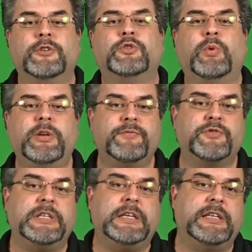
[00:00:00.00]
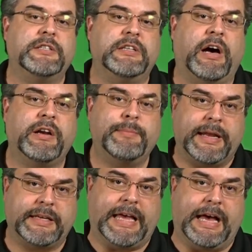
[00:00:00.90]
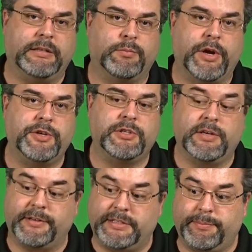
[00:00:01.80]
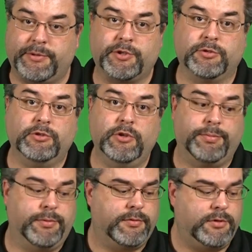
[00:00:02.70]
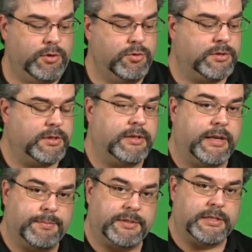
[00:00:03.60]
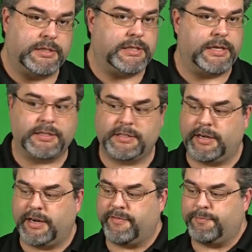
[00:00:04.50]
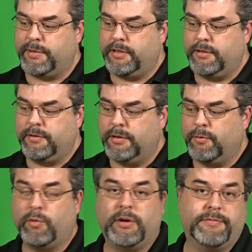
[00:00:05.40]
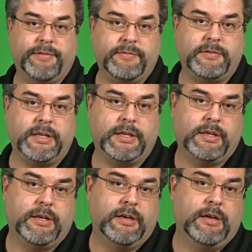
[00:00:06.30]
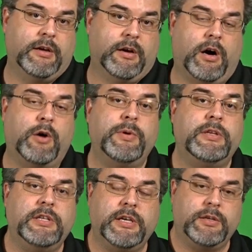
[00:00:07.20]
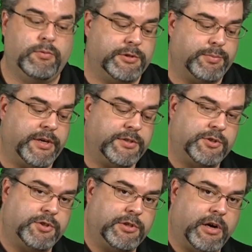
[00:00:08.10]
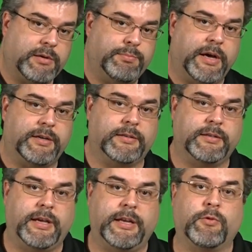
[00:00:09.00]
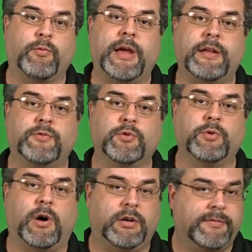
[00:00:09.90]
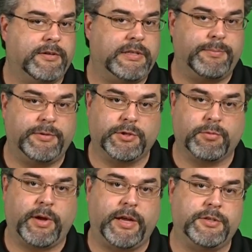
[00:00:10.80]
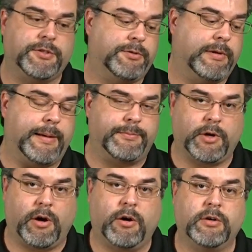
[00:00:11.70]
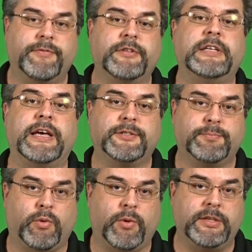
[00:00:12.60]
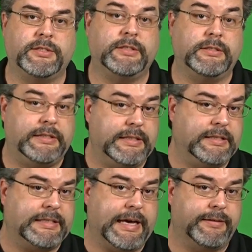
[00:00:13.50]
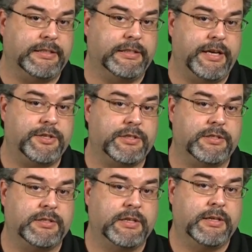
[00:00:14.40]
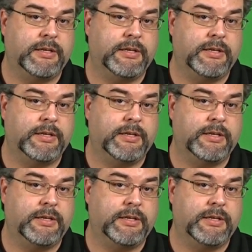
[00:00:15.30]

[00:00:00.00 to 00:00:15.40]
So what you've seen is an automatic calibration of a temperature loop using an MC6 and an FB150. All we did was press the start button and it ran through all of our temperature ranges, grabbed all of the test points, did the calculations.